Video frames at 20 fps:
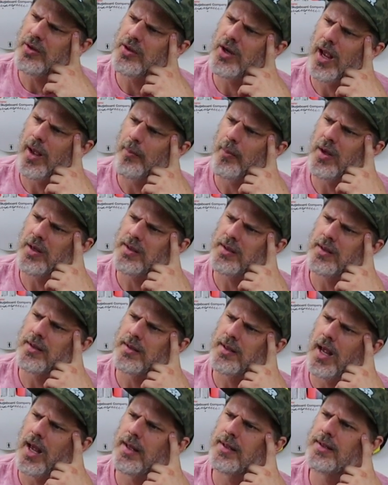the Chad
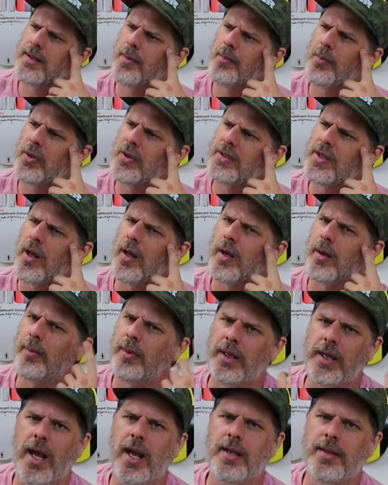Muskas had zippers on
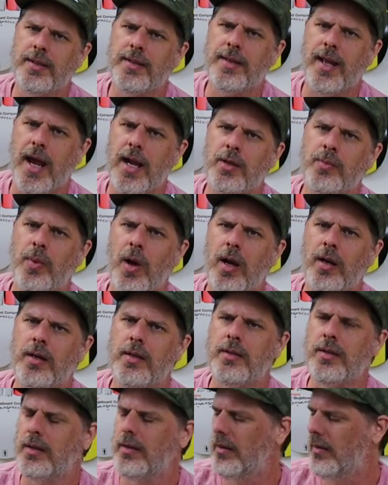them and they had stash
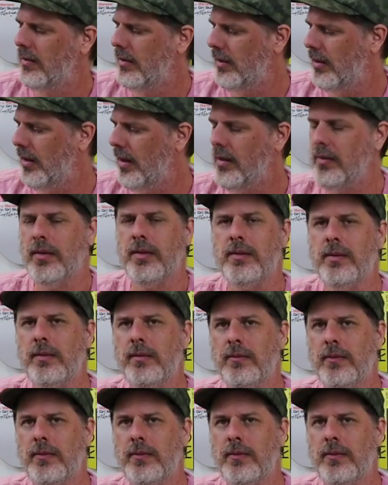pockets in the,